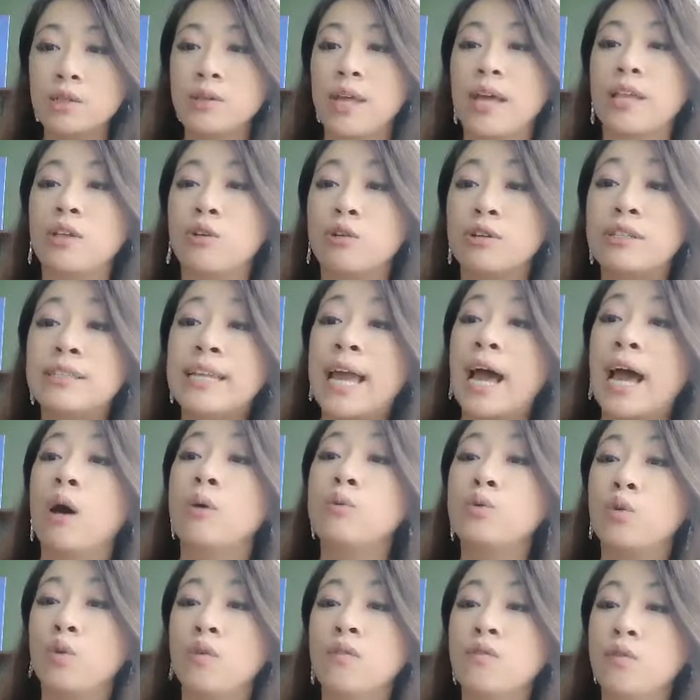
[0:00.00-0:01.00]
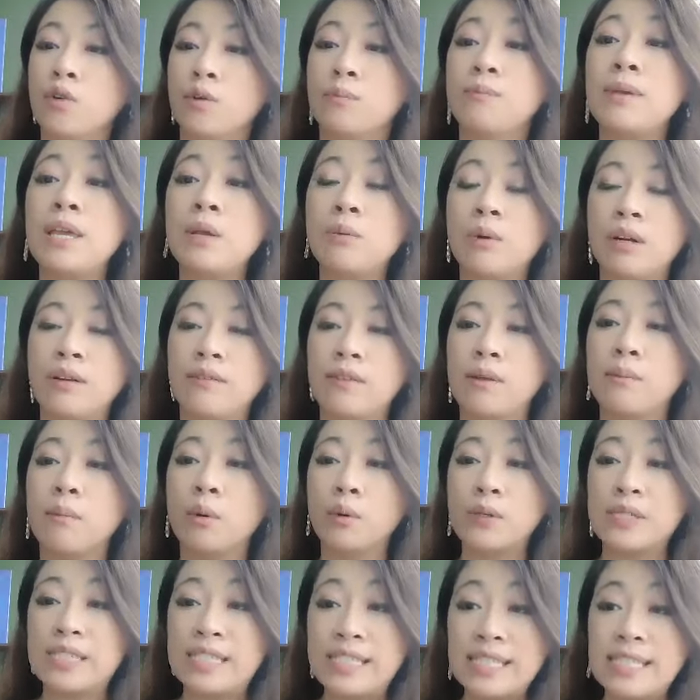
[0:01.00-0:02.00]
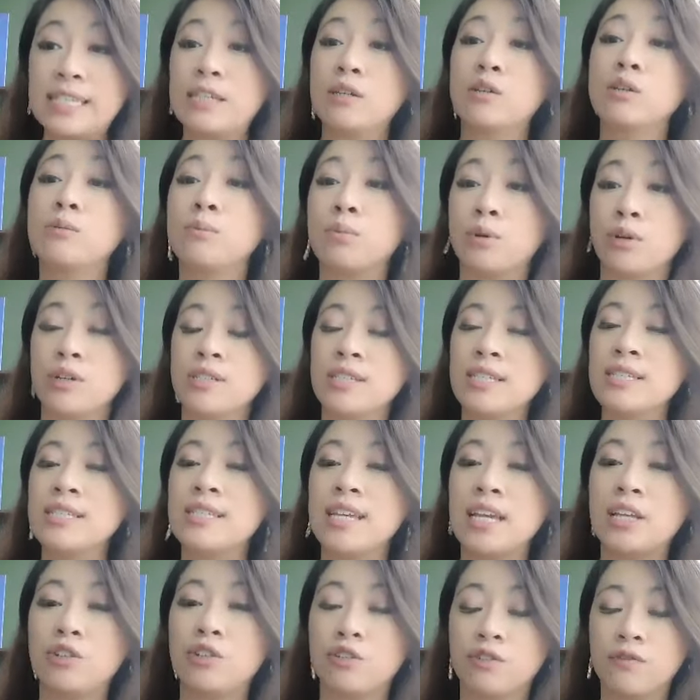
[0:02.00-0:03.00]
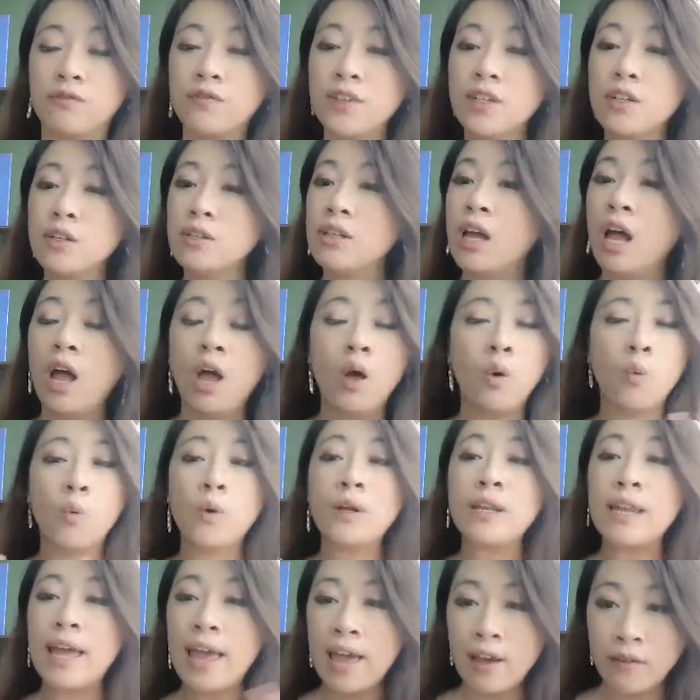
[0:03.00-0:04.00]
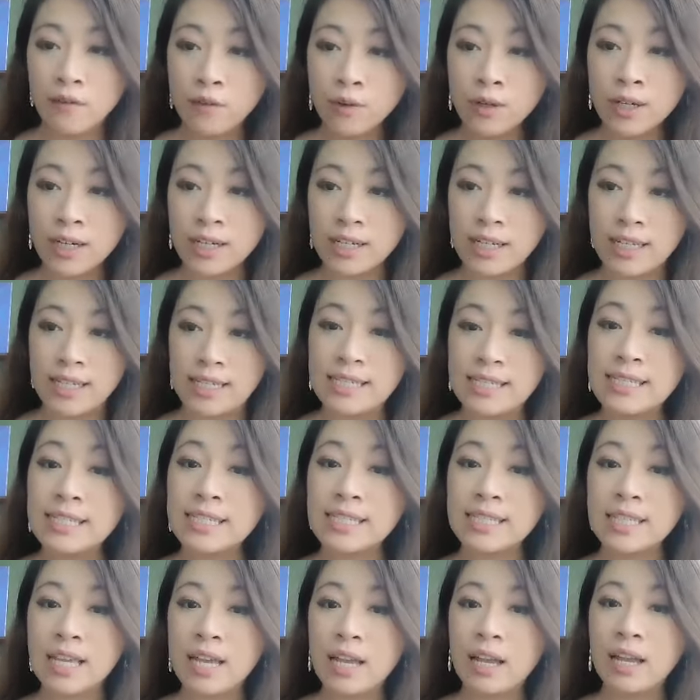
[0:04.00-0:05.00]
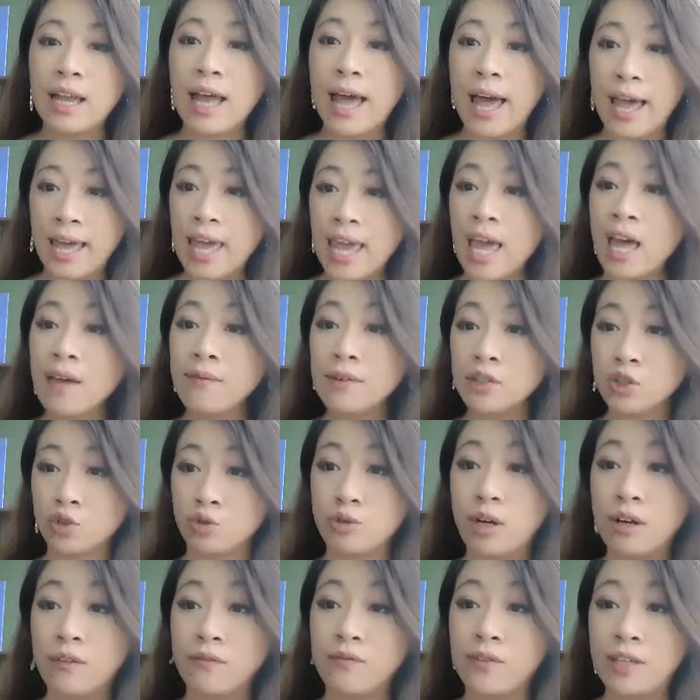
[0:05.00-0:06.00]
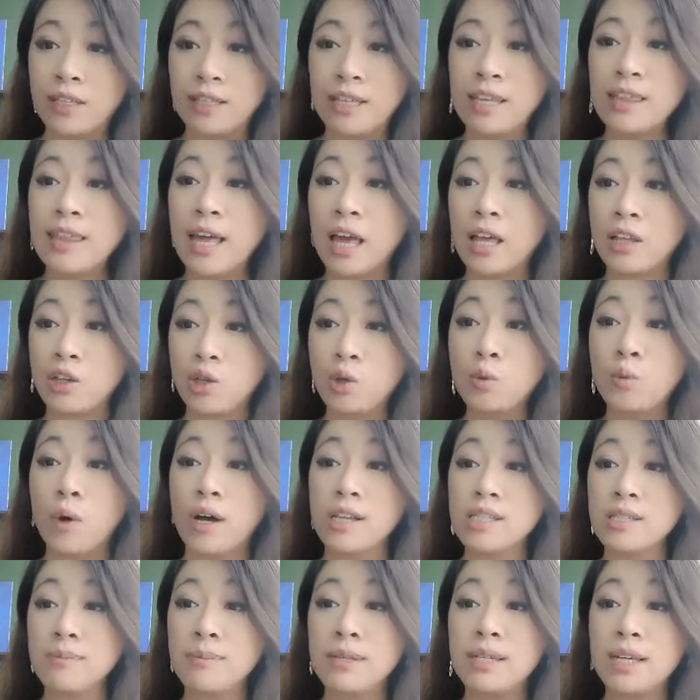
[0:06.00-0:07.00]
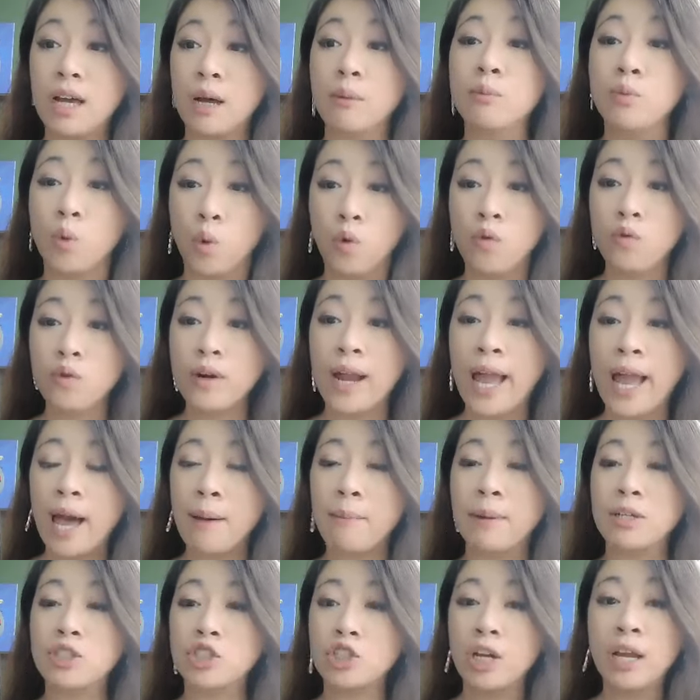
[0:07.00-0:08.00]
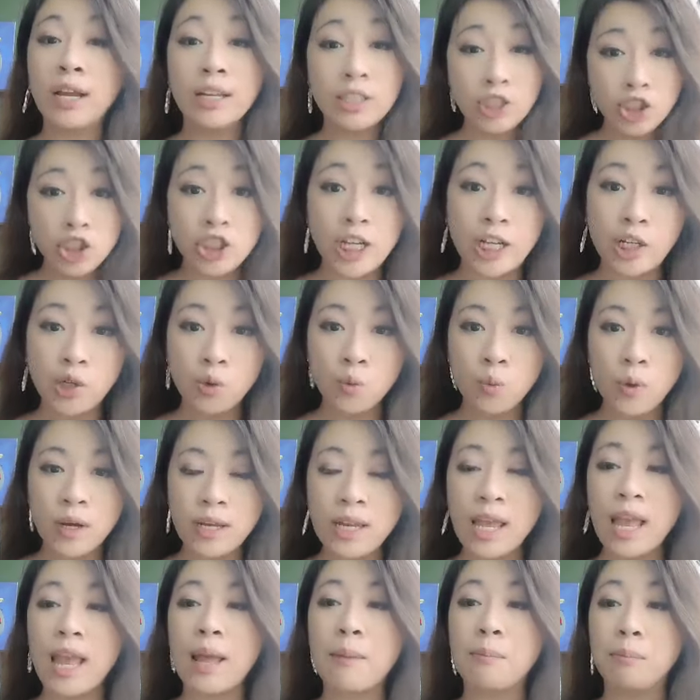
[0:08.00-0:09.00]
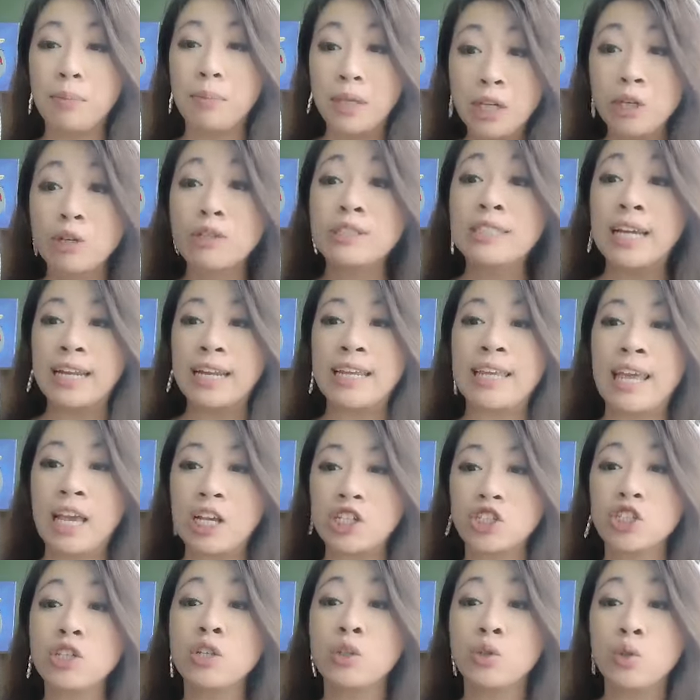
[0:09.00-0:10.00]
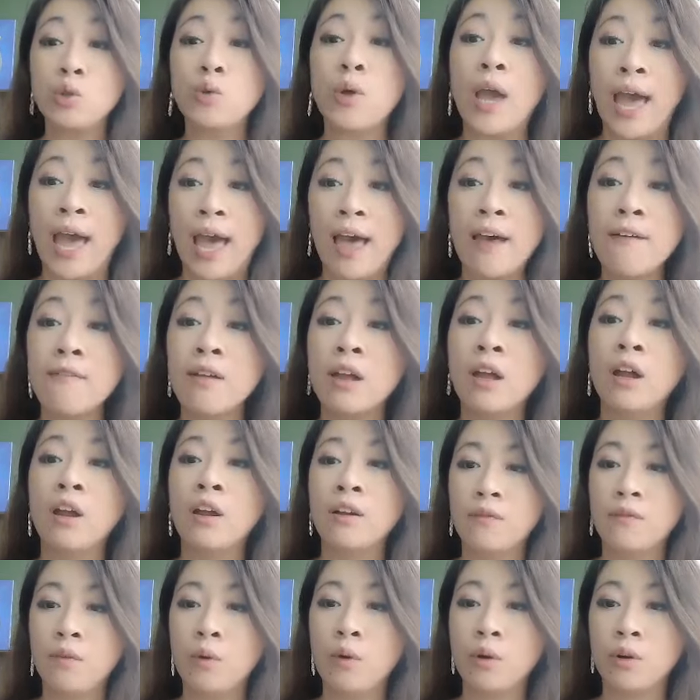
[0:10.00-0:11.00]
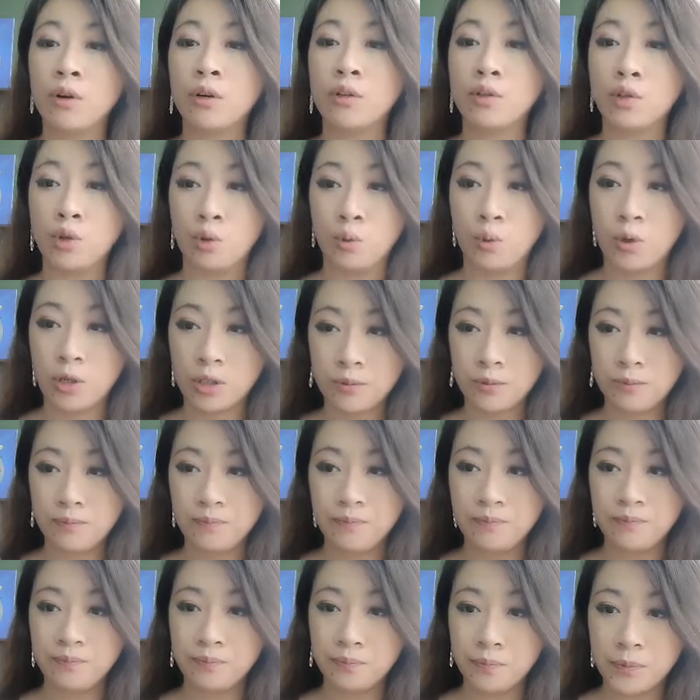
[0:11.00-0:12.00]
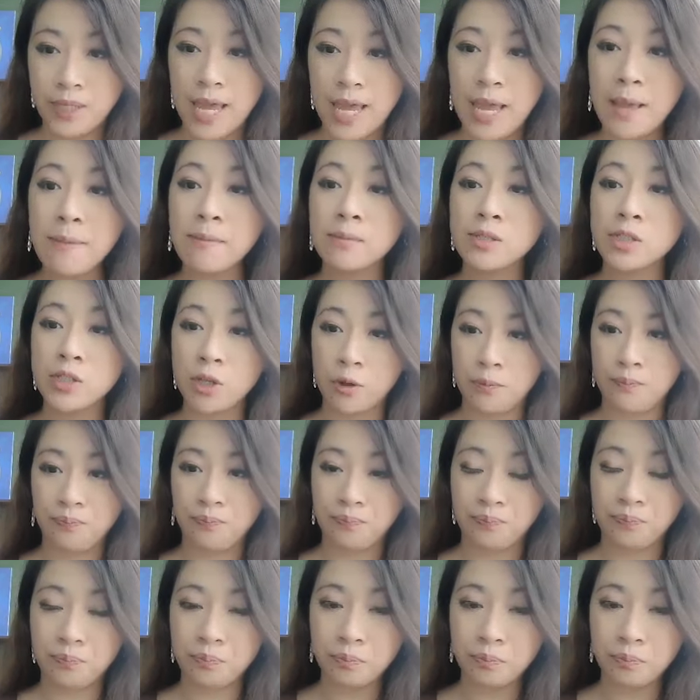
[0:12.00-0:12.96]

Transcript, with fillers: so that you're now known for being one of the most skilled persons in your field, whatever it is. I have a strong feeling that you want to become known for how much genuine and pure dedication you have for your work. Okay. So,